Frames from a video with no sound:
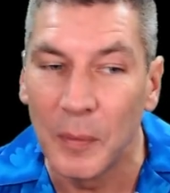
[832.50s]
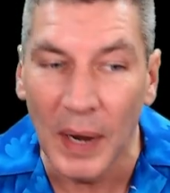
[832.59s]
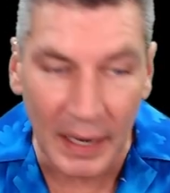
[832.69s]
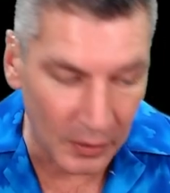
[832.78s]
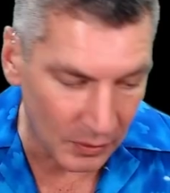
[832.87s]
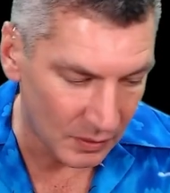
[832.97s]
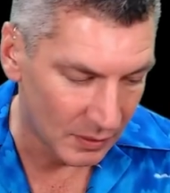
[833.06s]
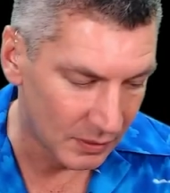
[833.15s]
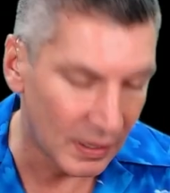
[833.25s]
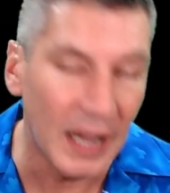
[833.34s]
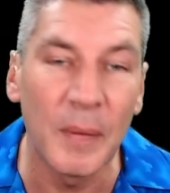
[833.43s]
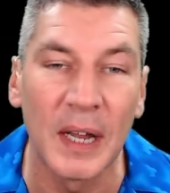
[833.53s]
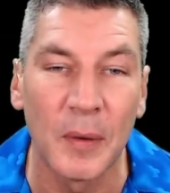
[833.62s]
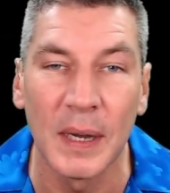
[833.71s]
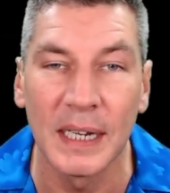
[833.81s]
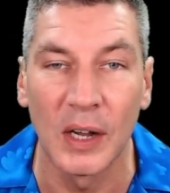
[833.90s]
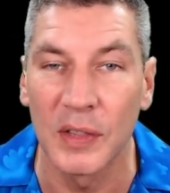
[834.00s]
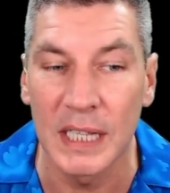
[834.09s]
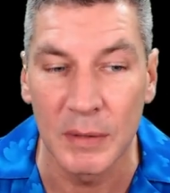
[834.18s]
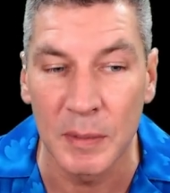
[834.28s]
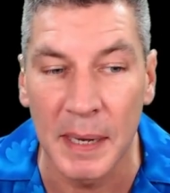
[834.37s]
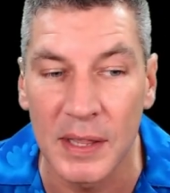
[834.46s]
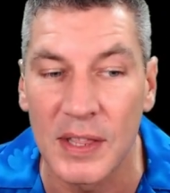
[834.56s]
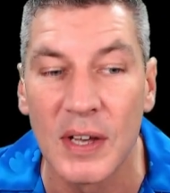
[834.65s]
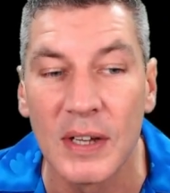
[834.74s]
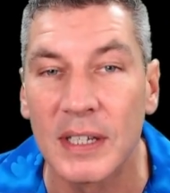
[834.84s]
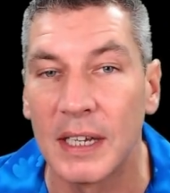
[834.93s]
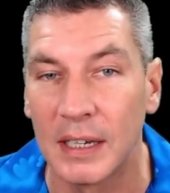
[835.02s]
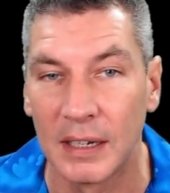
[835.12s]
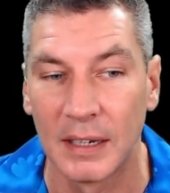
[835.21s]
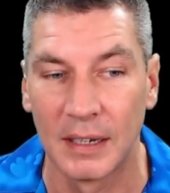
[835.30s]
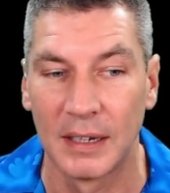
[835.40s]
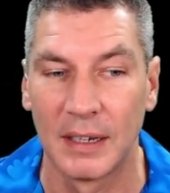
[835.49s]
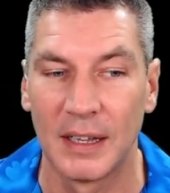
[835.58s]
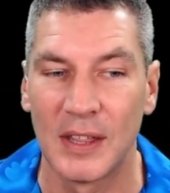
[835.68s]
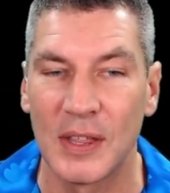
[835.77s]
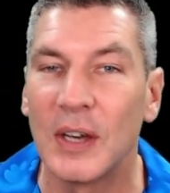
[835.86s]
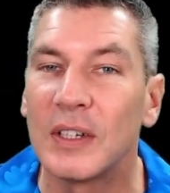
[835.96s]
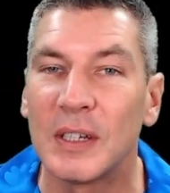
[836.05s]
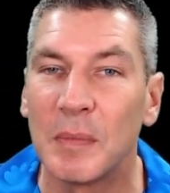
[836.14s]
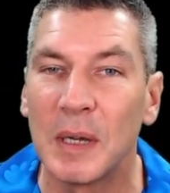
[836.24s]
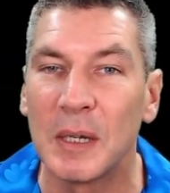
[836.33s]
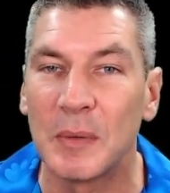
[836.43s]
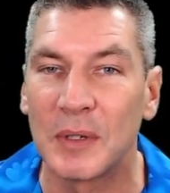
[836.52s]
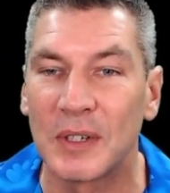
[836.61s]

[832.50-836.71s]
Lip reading: Wow, that went quickly. I think there was about 30 memes.